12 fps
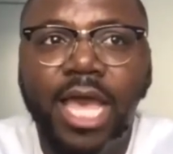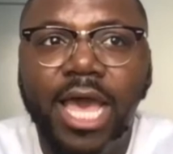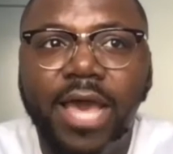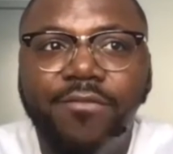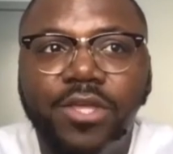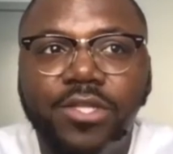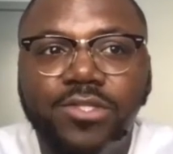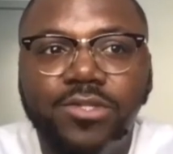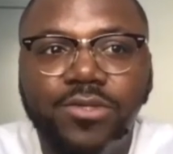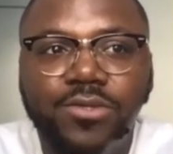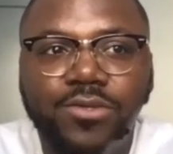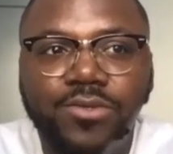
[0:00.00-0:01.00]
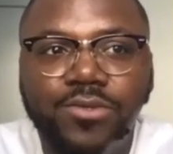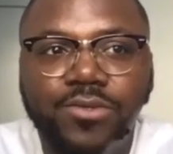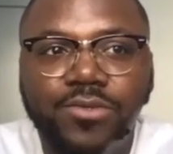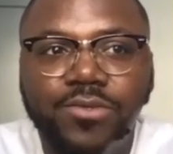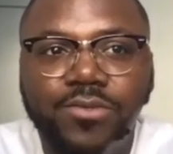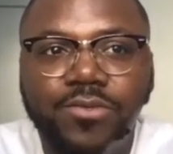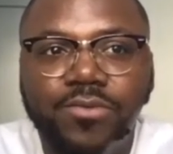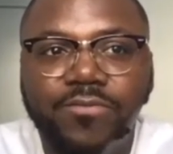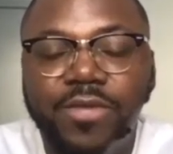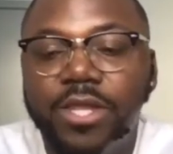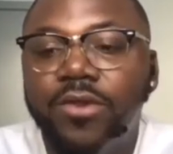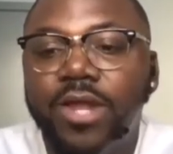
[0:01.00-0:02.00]
having to
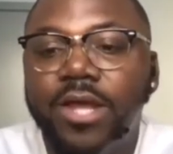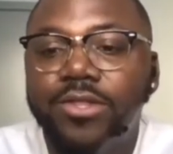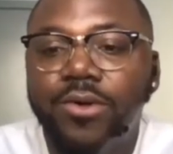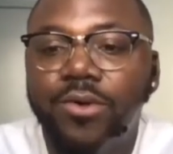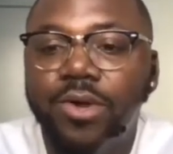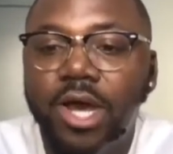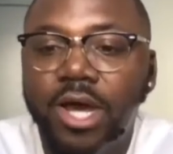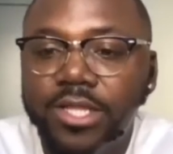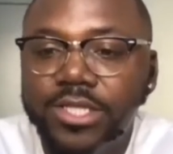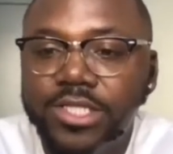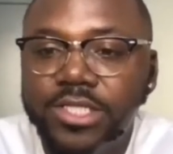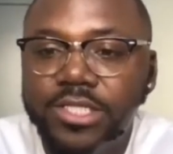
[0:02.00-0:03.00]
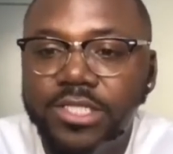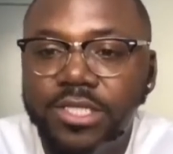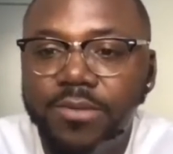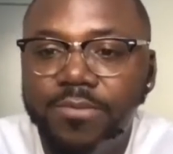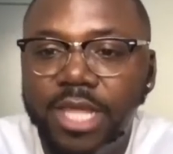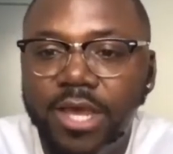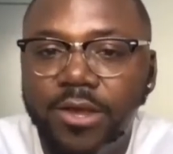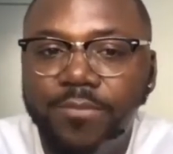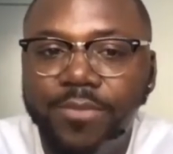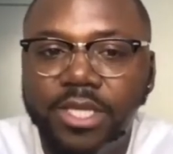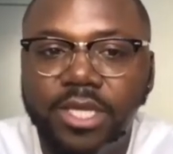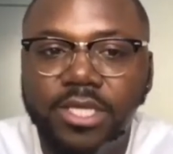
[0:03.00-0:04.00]
figuring out the whole college system
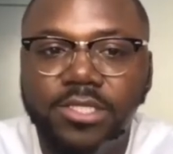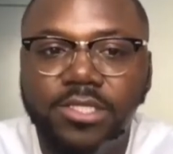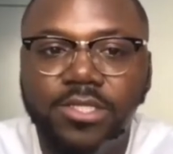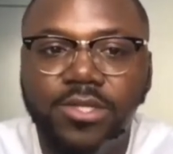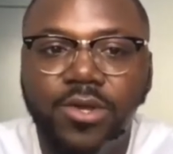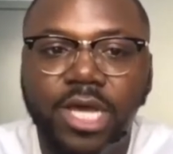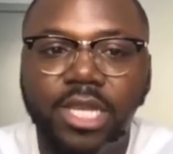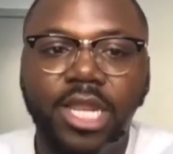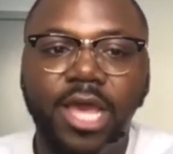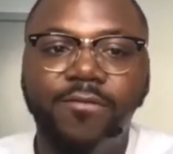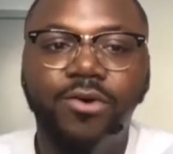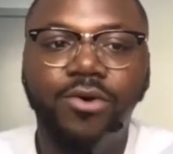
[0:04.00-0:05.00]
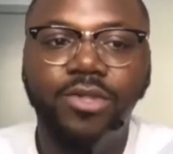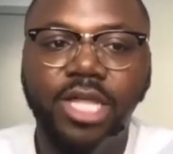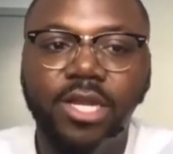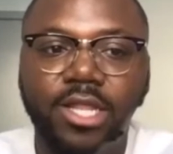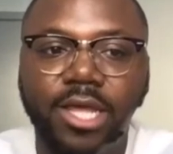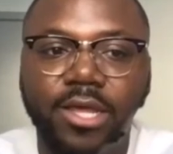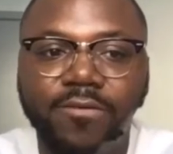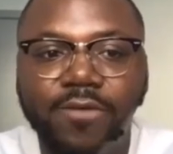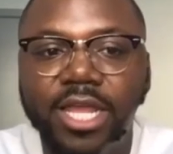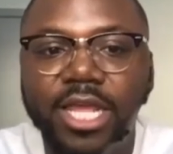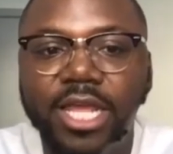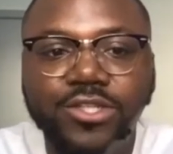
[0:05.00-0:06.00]
now because you know I didn't have a whole lot of like
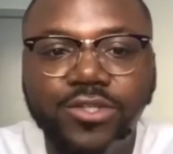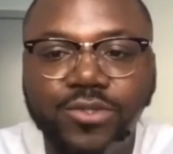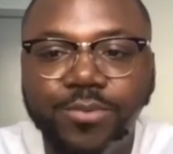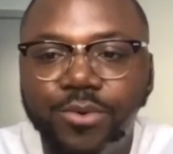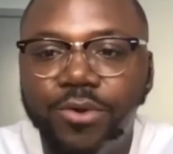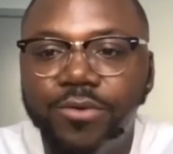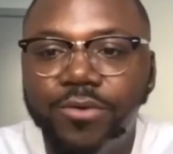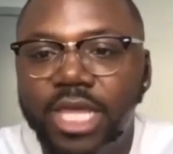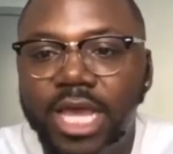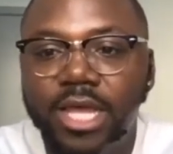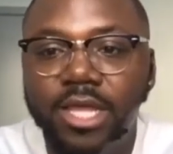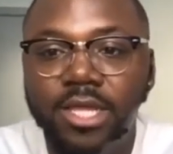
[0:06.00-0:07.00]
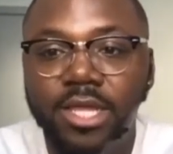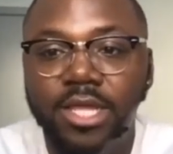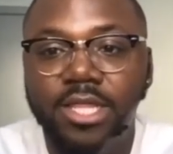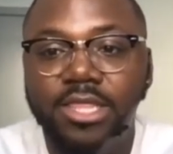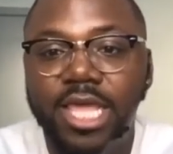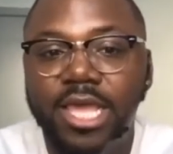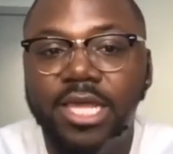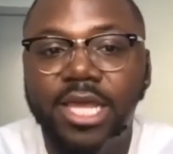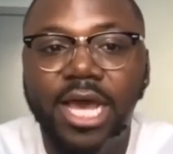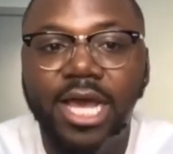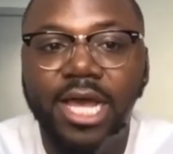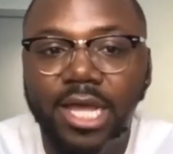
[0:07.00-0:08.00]
financial support for that. Thank
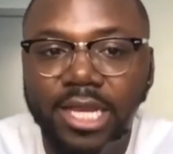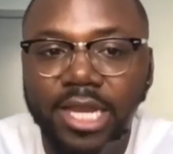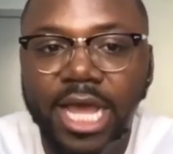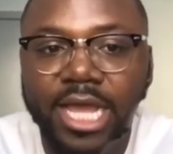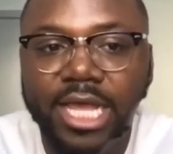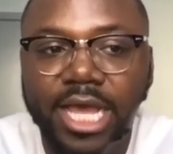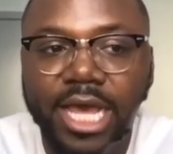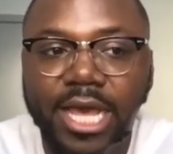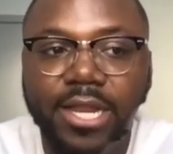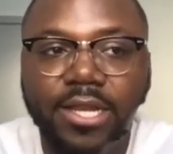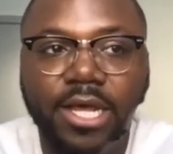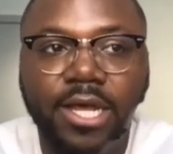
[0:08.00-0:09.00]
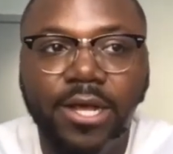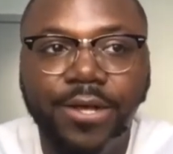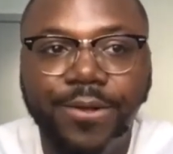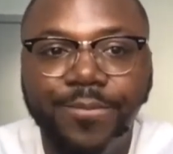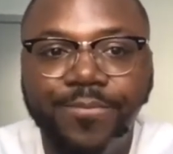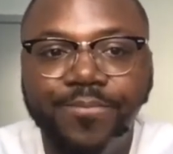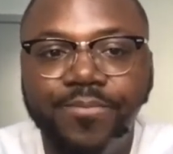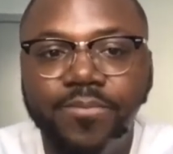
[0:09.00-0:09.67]
God I got um,